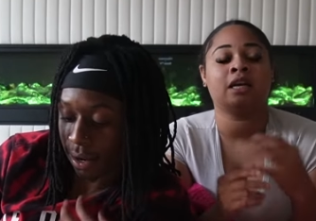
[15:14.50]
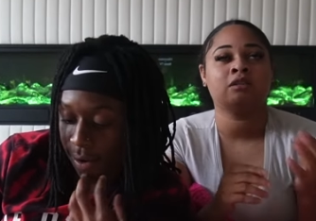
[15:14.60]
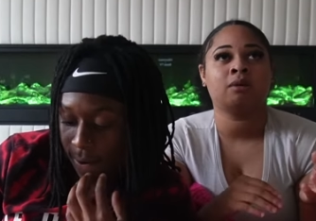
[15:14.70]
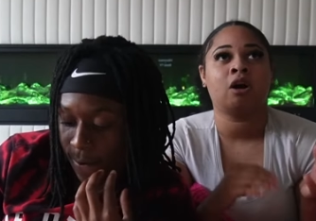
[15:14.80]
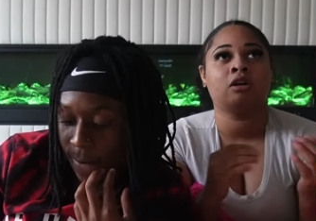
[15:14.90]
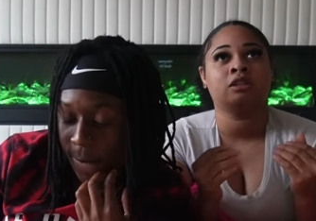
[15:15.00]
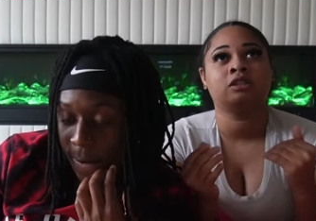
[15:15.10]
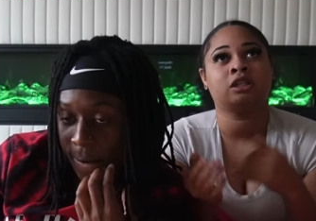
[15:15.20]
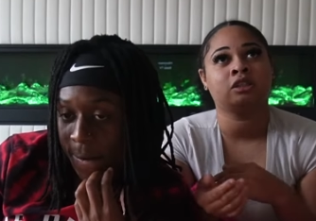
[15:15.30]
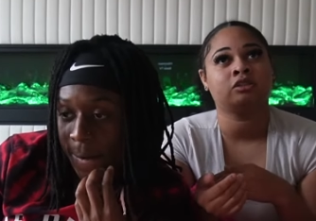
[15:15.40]
Speaker 1: that's why all
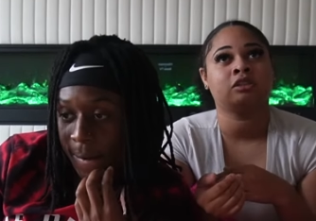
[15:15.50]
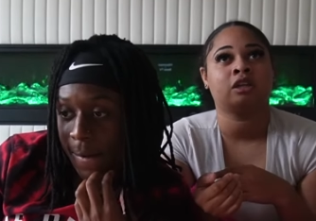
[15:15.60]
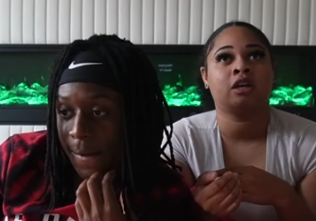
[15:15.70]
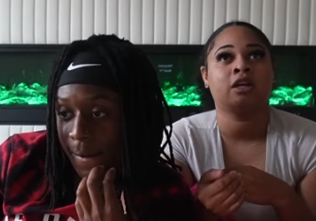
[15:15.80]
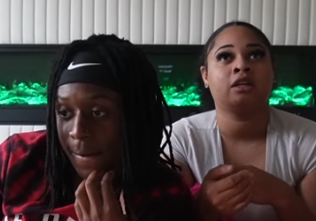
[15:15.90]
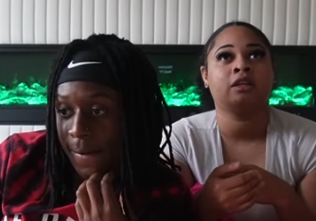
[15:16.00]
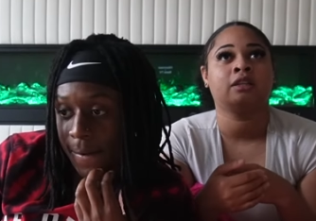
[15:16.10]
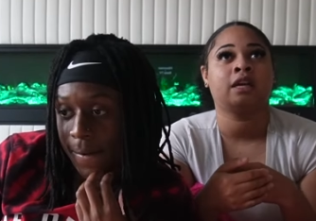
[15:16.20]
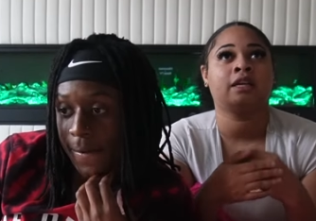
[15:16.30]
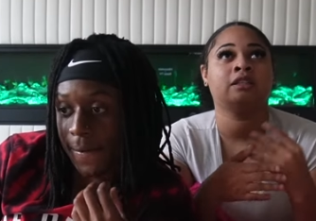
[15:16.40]
these surgeries are
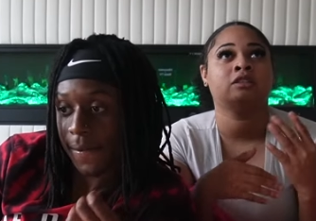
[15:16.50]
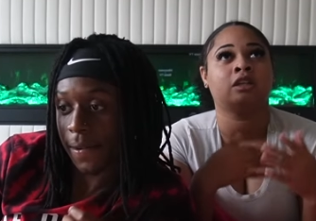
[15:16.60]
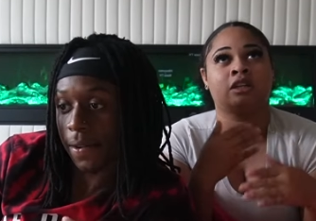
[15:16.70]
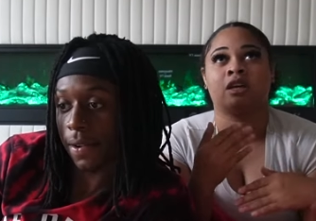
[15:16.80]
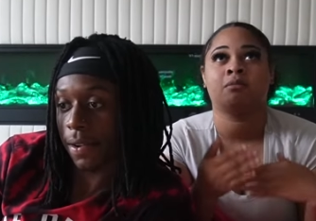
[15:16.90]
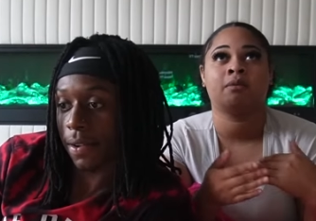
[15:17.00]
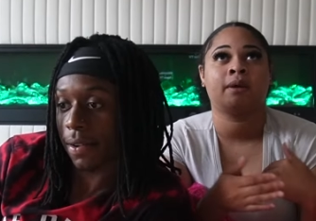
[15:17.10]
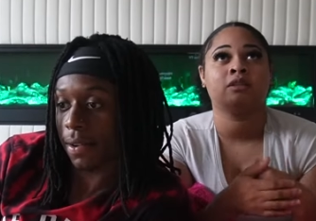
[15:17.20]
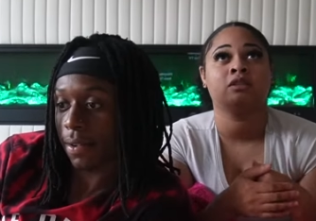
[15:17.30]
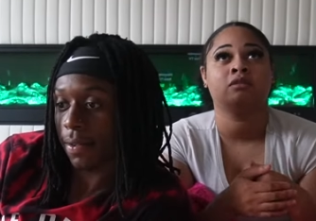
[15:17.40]
like starting to come
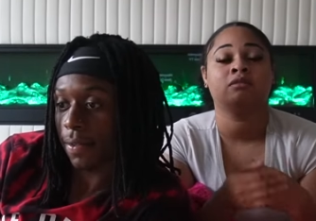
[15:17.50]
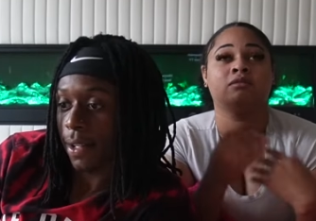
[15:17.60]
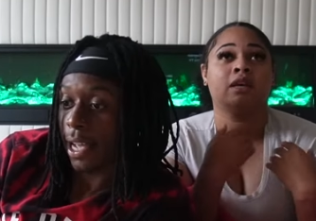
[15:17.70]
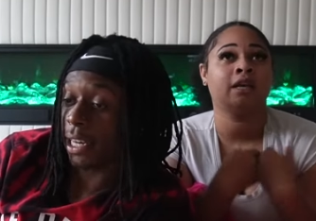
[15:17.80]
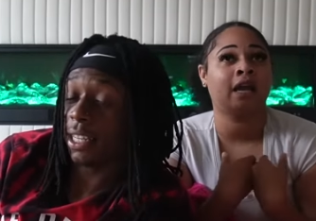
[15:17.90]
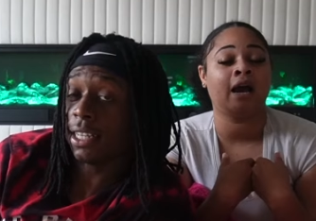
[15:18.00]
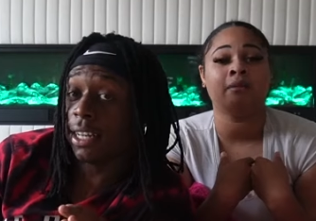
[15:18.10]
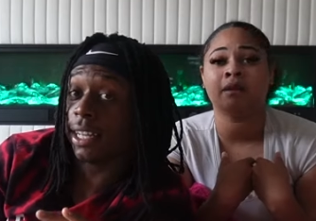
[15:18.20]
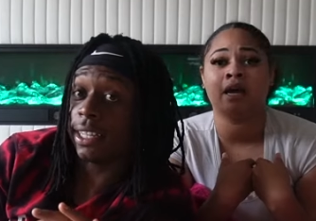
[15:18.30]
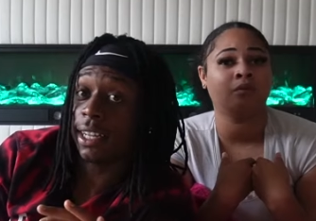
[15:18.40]
about too. And, and
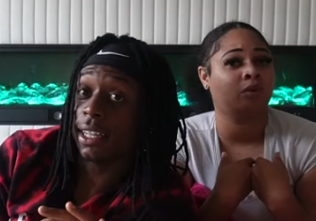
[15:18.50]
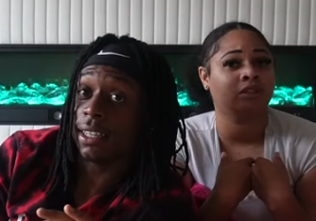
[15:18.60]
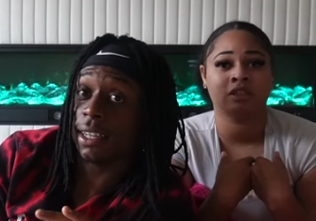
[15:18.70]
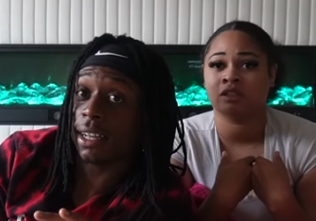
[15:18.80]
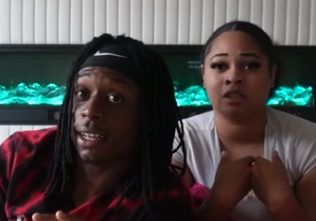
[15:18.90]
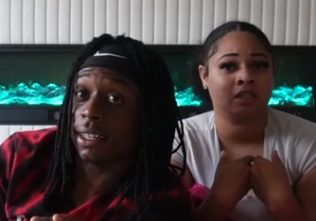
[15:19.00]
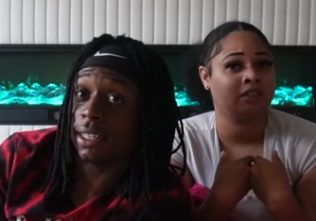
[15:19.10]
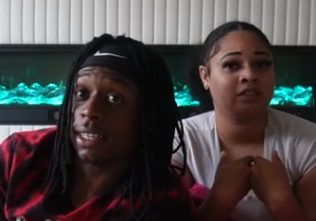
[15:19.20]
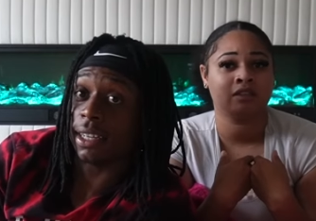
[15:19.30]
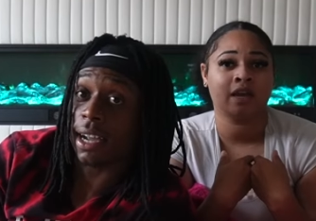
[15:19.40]
I'm not, one to judge.
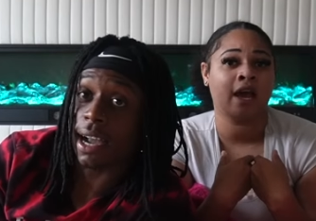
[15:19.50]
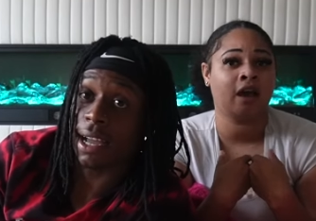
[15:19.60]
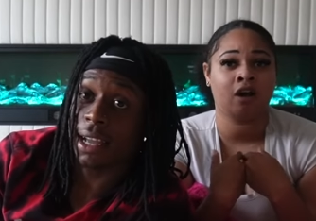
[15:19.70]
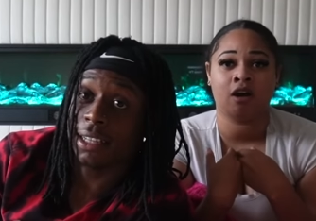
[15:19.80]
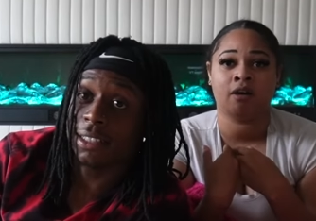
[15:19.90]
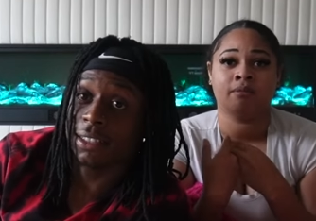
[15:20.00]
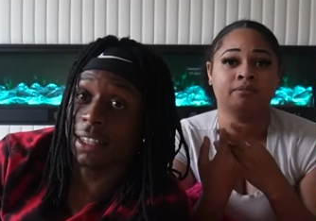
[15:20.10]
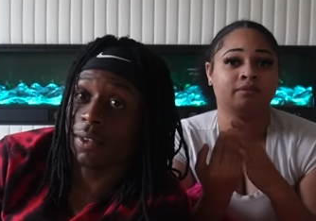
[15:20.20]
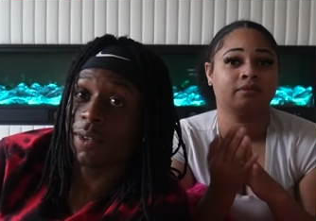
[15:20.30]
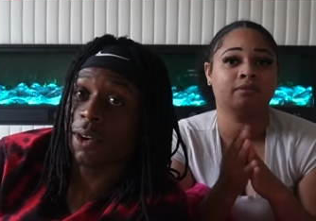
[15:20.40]
Yeah. and all. there's
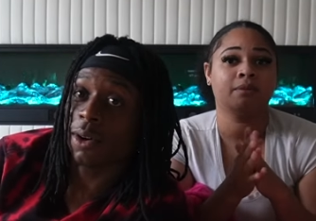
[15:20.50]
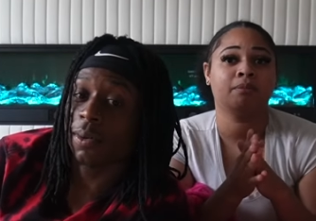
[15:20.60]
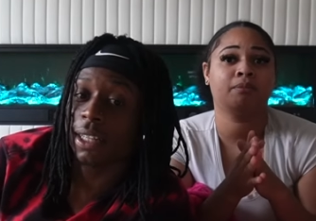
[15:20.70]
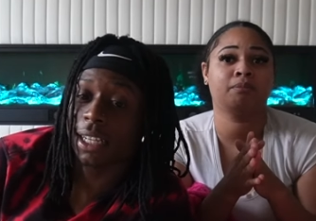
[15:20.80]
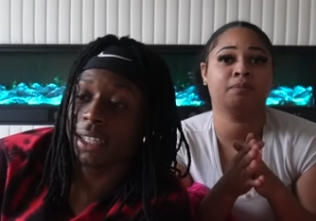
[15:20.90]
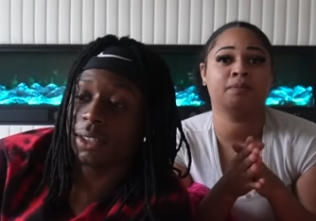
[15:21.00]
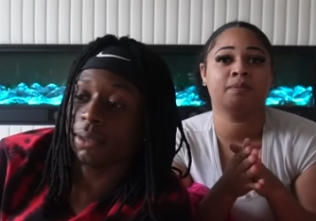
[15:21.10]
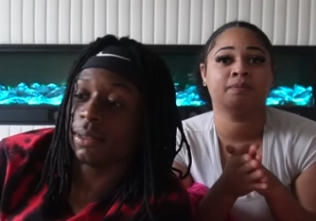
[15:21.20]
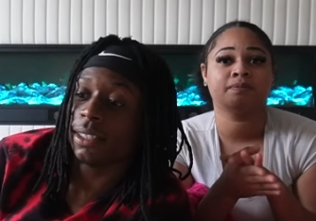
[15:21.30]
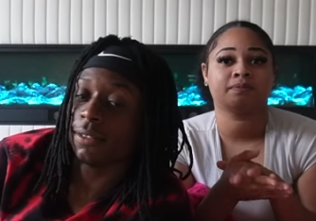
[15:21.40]
nothing
Speaker 2: wrong with like you know
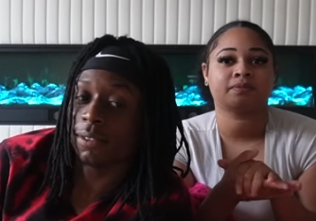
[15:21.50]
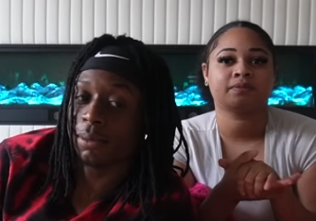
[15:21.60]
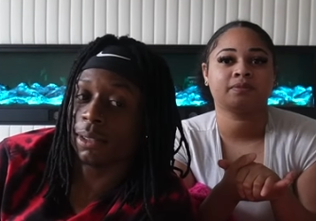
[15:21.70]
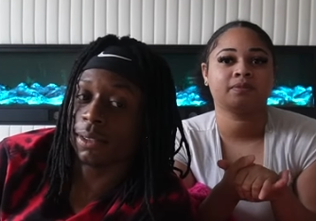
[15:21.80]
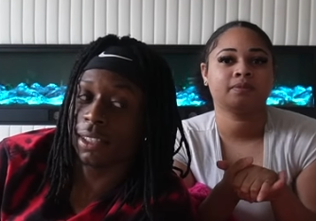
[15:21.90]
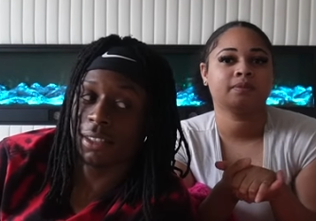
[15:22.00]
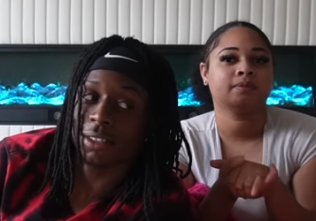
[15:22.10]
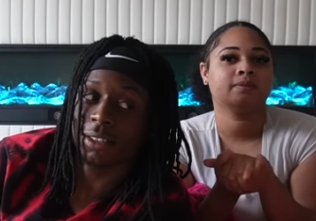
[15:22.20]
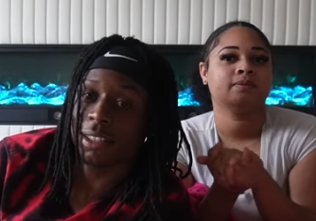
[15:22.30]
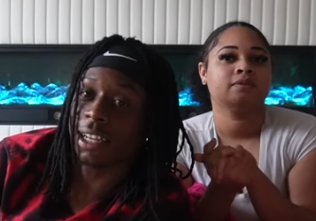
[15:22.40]
what I'm saying a female getting
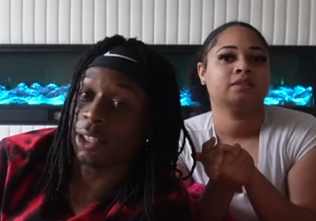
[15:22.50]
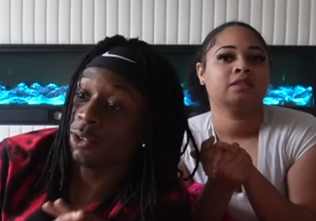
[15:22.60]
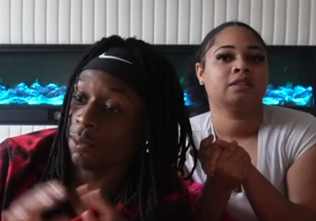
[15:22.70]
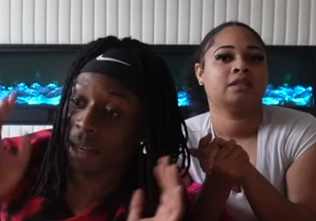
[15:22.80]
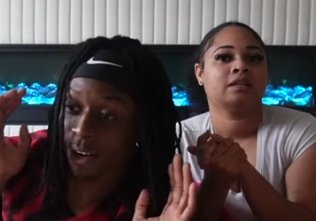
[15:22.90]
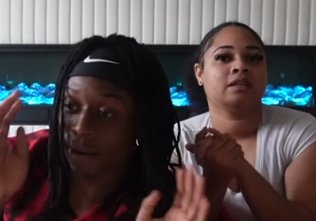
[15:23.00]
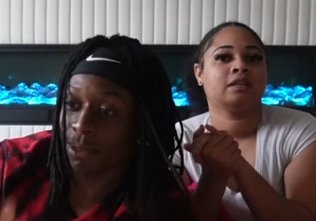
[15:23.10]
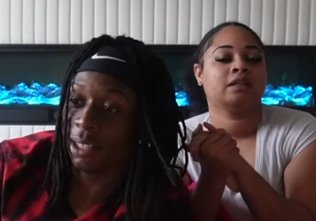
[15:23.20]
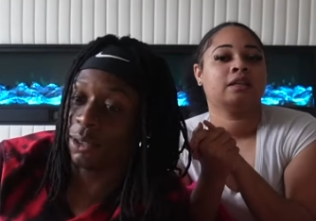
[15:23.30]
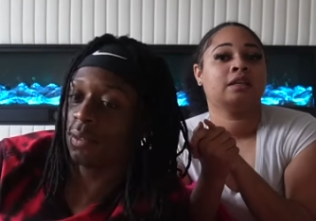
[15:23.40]
surgery. Like do it by all
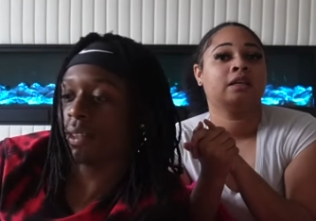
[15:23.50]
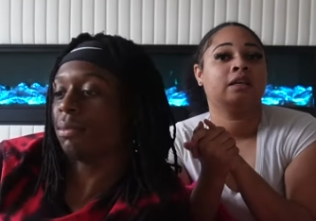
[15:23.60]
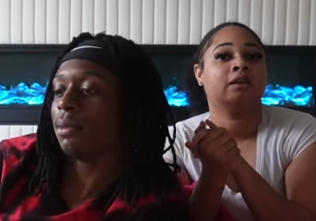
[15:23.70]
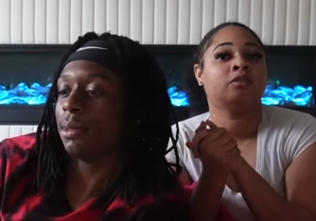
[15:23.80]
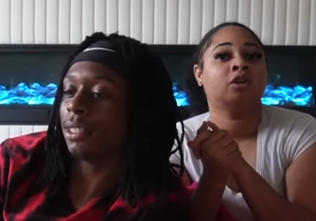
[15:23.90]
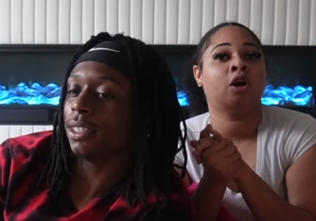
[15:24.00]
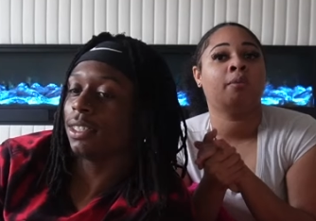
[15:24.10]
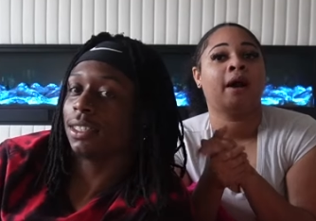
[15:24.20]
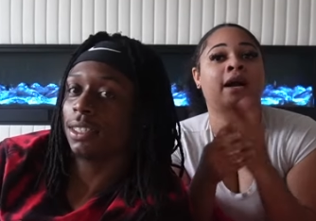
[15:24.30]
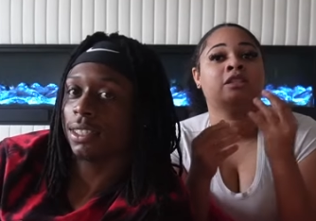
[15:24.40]
means. You feel me? But, no,
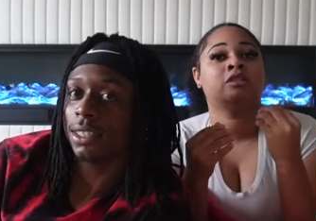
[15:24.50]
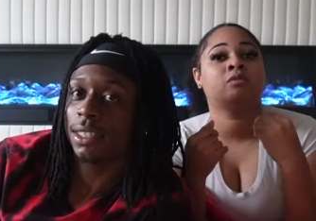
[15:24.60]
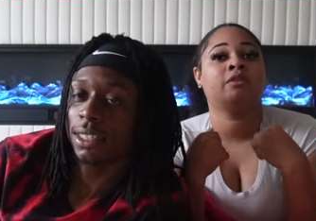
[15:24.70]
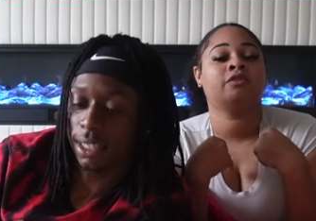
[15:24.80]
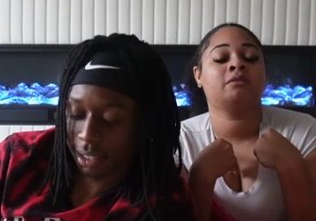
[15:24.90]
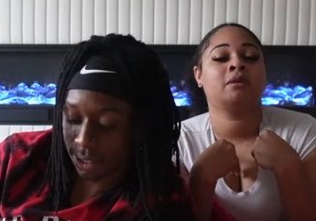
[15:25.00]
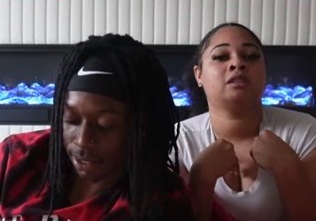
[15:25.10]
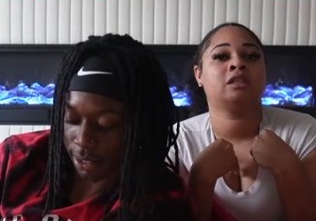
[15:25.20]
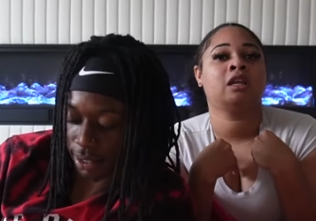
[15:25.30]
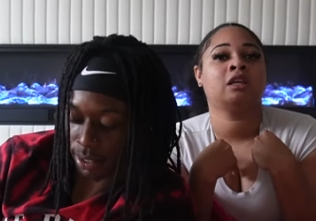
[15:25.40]
but I just want yeah.
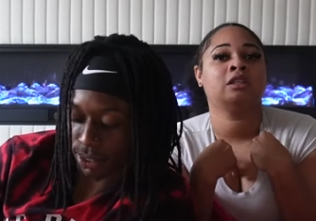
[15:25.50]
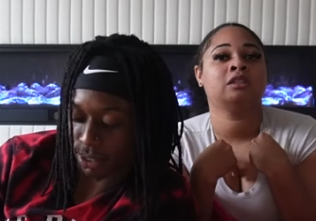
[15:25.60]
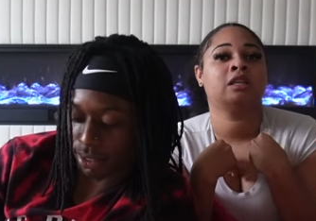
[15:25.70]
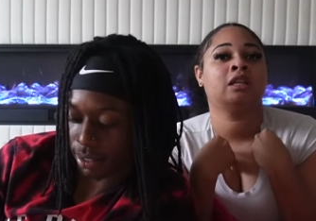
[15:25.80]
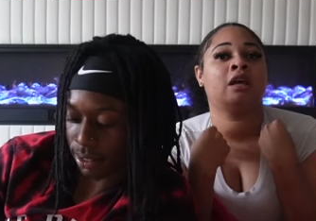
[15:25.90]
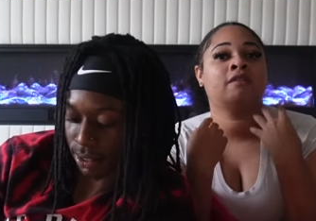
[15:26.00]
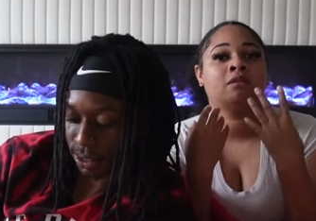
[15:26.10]
females
Speaker 1: to learn to love